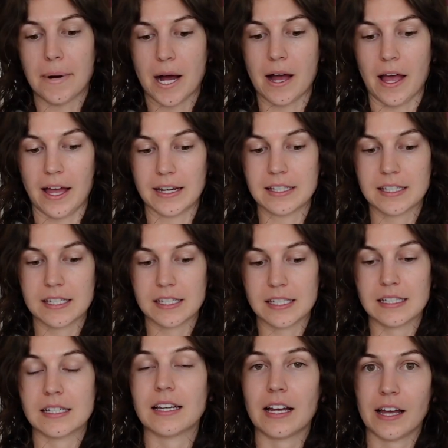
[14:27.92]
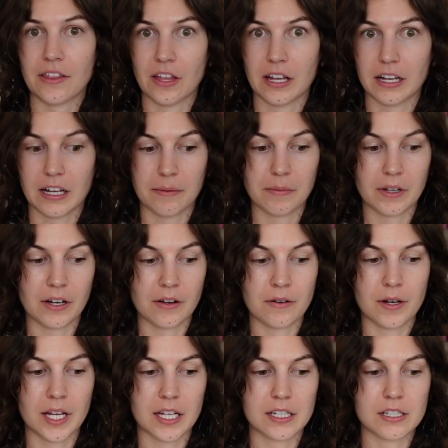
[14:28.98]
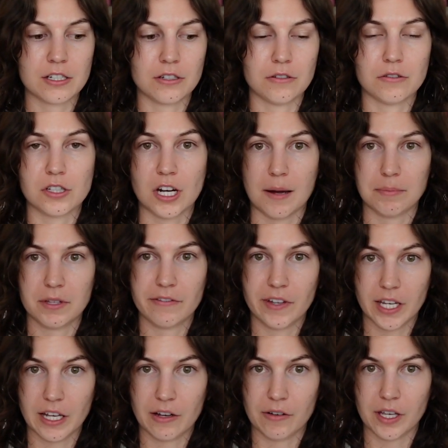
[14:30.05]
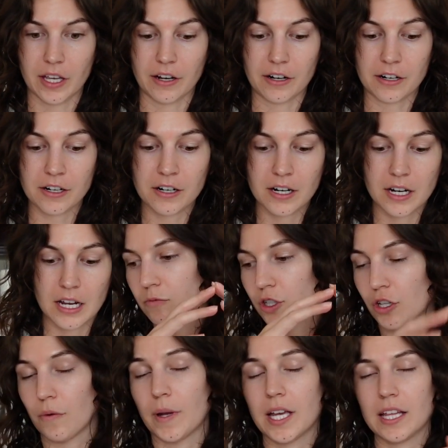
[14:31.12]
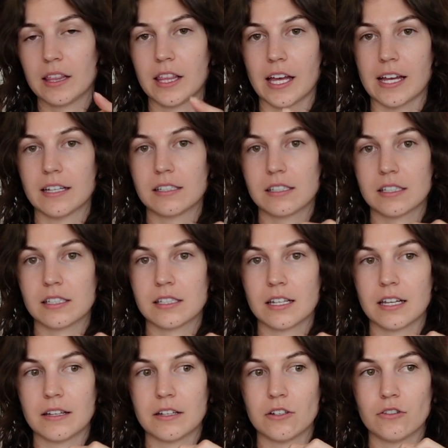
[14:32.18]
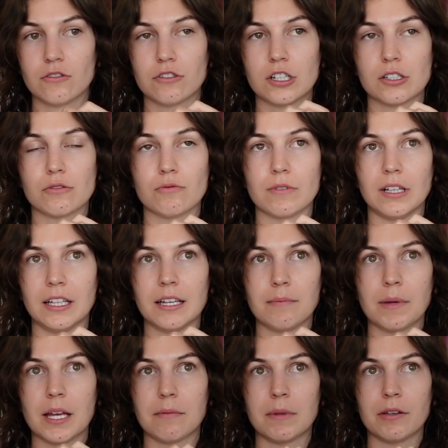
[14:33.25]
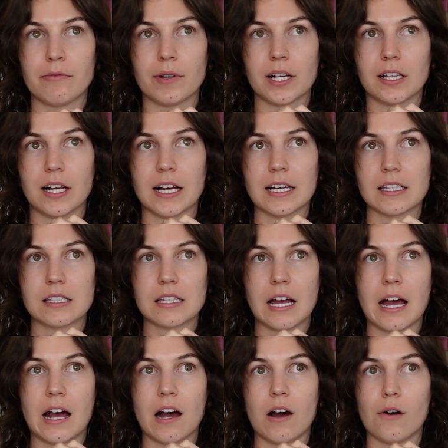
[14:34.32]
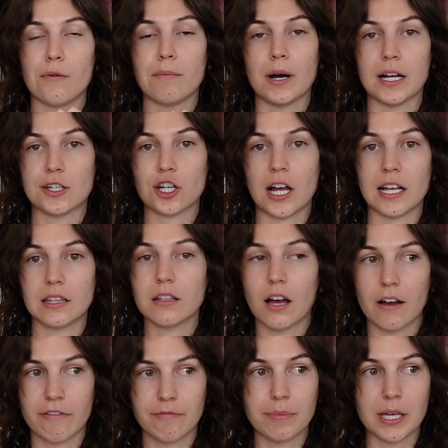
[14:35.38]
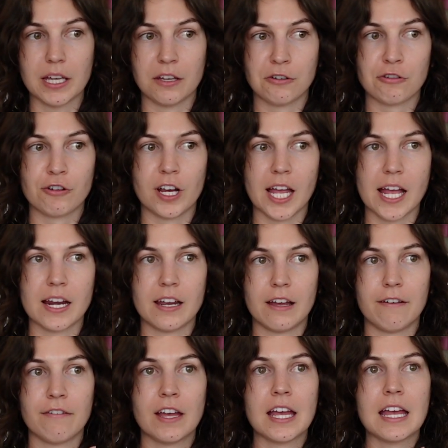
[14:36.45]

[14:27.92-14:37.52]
But I think I'm going to stop the video here. Doing this just really made me realize how much I love being creative